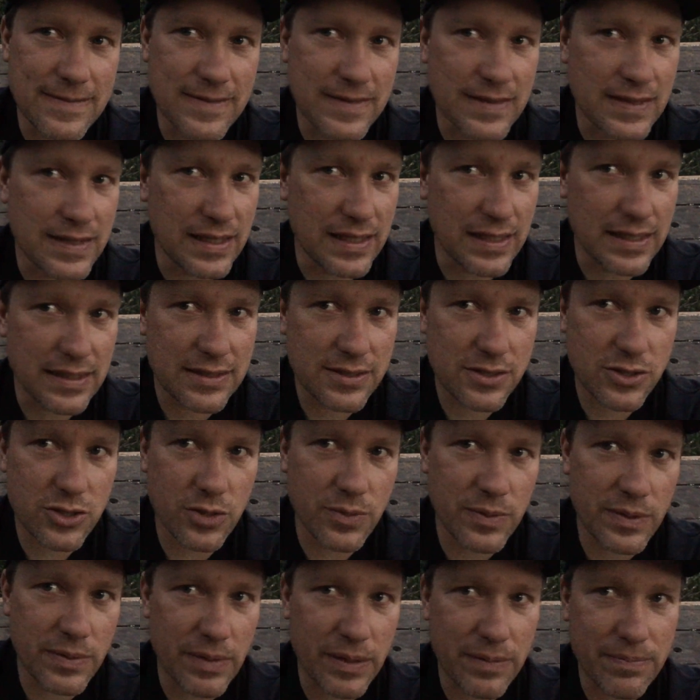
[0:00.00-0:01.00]
they show
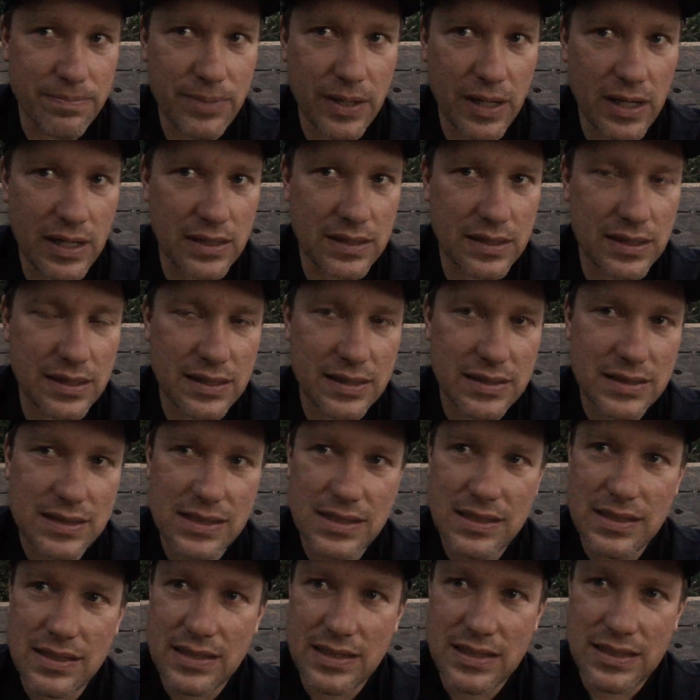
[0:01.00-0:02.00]
me my bunk,
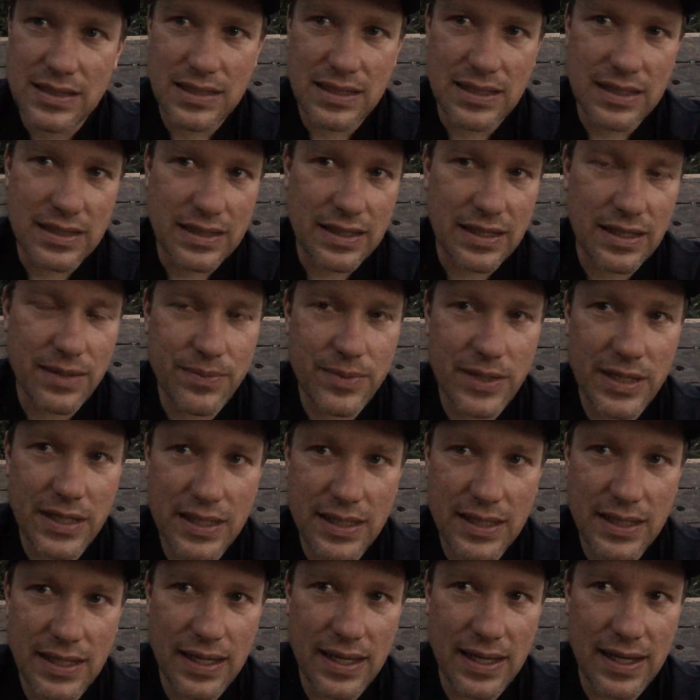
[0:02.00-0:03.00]
give me